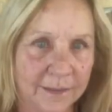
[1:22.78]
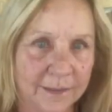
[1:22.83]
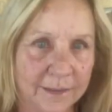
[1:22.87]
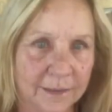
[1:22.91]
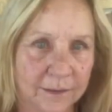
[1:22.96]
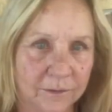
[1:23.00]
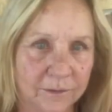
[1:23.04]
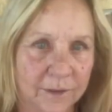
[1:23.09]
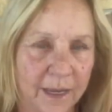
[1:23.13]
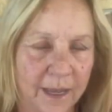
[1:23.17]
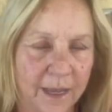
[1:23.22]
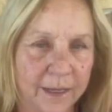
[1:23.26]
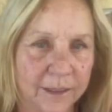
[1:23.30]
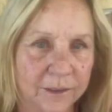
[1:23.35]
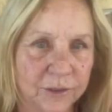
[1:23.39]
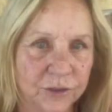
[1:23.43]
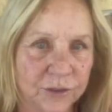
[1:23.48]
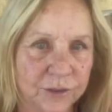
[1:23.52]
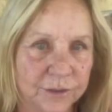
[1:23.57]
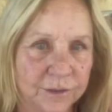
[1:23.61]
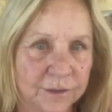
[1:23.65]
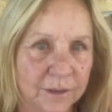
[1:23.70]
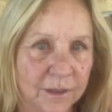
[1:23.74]
Deal Dash.
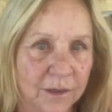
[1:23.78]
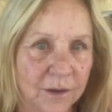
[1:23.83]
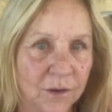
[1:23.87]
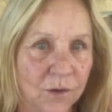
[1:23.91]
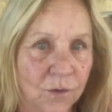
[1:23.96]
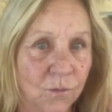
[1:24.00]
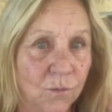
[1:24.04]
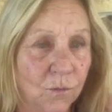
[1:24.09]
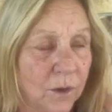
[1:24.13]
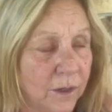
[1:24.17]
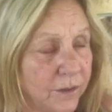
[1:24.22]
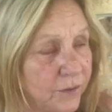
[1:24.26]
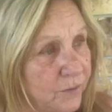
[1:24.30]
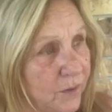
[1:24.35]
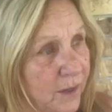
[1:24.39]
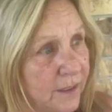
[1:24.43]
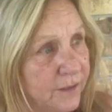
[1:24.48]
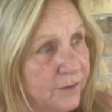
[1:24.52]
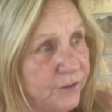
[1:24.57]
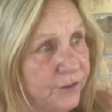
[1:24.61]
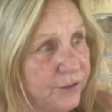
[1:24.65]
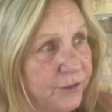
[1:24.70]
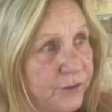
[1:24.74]
What do
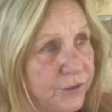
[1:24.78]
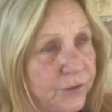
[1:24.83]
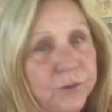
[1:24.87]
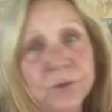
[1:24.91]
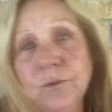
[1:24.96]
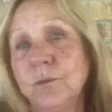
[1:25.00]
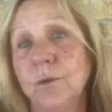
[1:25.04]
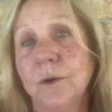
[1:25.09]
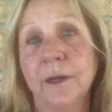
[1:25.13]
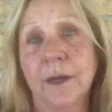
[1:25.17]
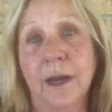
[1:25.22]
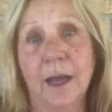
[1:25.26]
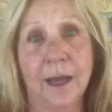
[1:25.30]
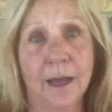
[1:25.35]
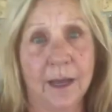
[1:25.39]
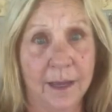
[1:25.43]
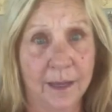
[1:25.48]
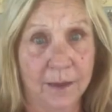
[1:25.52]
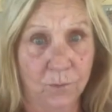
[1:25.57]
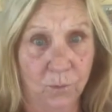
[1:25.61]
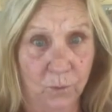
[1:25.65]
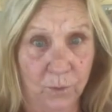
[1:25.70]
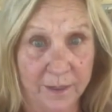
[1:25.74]
I do when
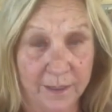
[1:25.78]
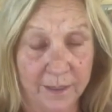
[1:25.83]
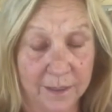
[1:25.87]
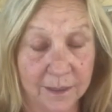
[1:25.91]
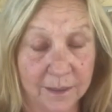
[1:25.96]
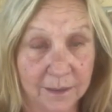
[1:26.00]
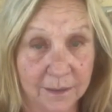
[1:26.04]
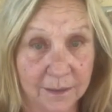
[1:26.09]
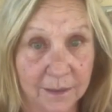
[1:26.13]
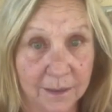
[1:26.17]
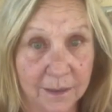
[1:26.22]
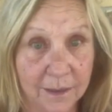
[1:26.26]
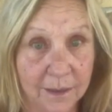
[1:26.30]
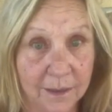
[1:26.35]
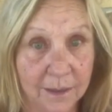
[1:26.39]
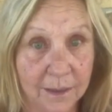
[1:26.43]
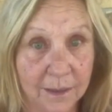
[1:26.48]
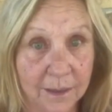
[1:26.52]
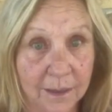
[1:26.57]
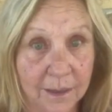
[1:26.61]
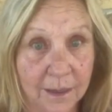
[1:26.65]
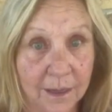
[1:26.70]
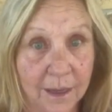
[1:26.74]
I win?
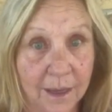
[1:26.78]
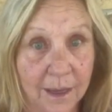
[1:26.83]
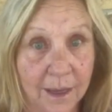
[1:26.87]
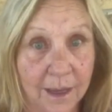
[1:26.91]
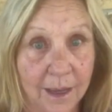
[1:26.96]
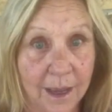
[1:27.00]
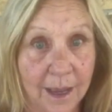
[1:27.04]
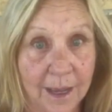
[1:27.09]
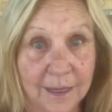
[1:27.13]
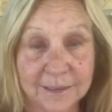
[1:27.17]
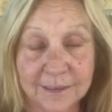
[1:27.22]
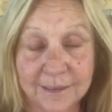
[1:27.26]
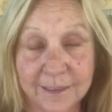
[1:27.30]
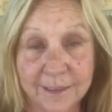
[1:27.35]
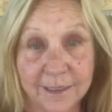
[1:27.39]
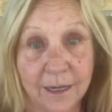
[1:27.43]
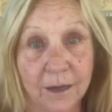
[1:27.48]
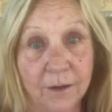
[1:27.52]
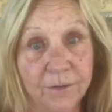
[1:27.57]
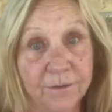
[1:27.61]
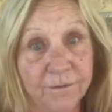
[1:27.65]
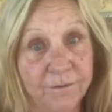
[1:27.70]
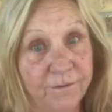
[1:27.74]
I see
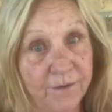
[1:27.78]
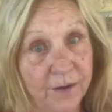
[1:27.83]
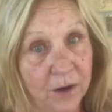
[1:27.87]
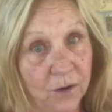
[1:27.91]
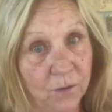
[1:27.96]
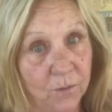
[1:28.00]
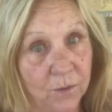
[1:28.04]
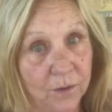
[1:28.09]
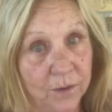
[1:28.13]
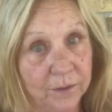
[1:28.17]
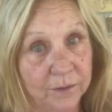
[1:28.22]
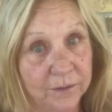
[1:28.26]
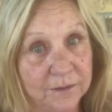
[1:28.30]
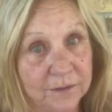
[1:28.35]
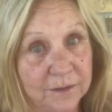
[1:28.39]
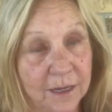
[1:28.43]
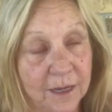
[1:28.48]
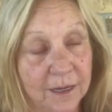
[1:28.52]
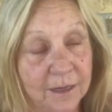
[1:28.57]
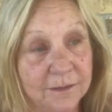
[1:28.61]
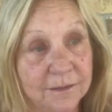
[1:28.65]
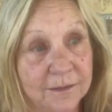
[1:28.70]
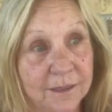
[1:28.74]
all the fireworks.
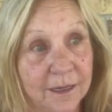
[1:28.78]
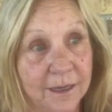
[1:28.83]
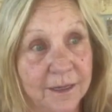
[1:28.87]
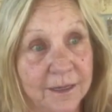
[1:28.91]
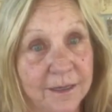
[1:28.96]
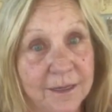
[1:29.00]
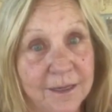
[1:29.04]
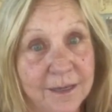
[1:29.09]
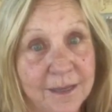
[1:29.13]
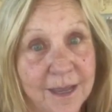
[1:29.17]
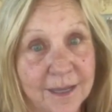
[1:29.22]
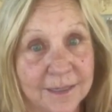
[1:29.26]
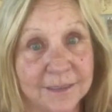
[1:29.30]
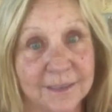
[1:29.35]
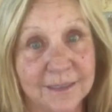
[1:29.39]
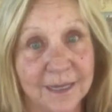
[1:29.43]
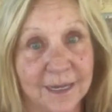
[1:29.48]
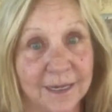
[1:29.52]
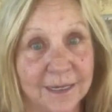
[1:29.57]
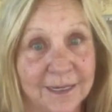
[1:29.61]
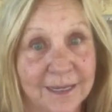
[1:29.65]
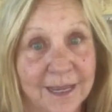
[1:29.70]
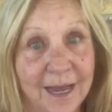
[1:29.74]
I say, yes,
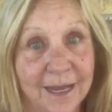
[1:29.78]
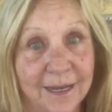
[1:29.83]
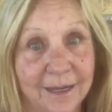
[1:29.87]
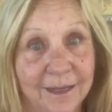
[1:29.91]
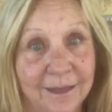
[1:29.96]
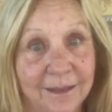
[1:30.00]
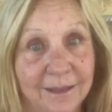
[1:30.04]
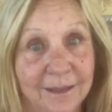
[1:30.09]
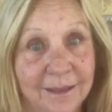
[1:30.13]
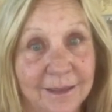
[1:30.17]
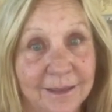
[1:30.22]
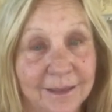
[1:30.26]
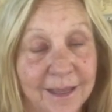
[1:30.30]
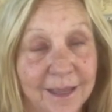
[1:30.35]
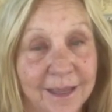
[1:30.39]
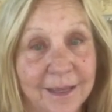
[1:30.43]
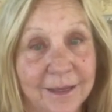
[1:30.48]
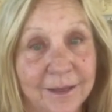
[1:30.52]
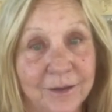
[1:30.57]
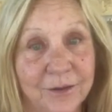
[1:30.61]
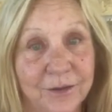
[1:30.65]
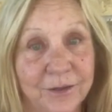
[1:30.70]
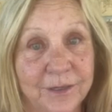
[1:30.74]
I got it.
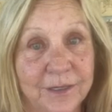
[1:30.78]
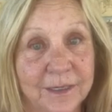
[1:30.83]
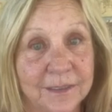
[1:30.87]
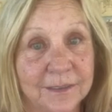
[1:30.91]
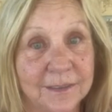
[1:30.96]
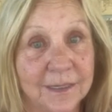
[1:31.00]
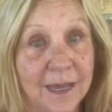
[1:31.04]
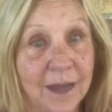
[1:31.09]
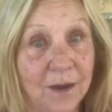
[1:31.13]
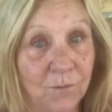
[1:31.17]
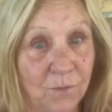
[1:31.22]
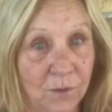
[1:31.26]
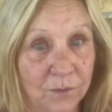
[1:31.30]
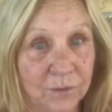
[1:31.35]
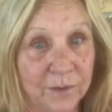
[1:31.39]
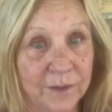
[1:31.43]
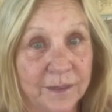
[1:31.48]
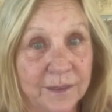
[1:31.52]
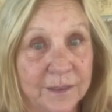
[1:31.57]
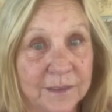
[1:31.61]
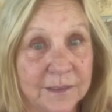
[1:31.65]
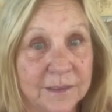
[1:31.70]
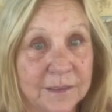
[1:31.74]
Thank goodness I
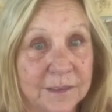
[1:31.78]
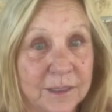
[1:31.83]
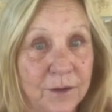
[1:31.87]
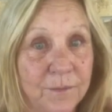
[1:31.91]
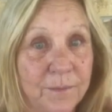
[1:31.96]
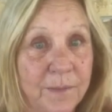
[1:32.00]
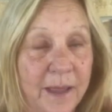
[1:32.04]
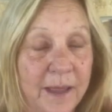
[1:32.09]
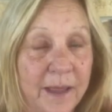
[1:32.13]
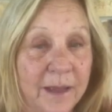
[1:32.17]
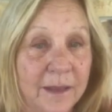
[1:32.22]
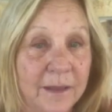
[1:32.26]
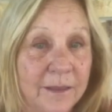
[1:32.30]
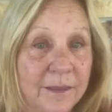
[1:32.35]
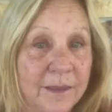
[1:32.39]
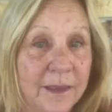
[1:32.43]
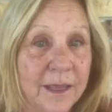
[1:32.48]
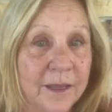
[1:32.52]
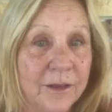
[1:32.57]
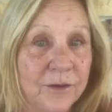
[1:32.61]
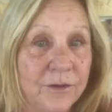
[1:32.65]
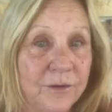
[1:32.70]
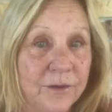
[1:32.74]
wanted this so bad.
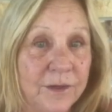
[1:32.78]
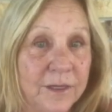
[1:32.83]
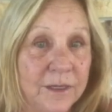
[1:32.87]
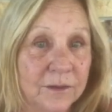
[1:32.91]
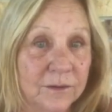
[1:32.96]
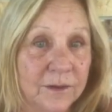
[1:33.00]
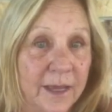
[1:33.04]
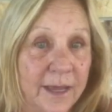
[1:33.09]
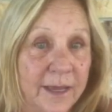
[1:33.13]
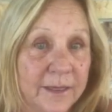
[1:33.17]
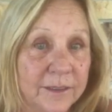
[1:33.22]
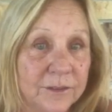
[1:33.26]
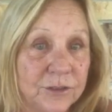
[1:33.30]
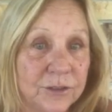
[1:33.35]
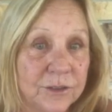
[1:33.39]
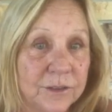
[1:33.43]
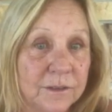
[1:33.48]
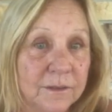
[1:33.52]
Thank you, Deal Dash.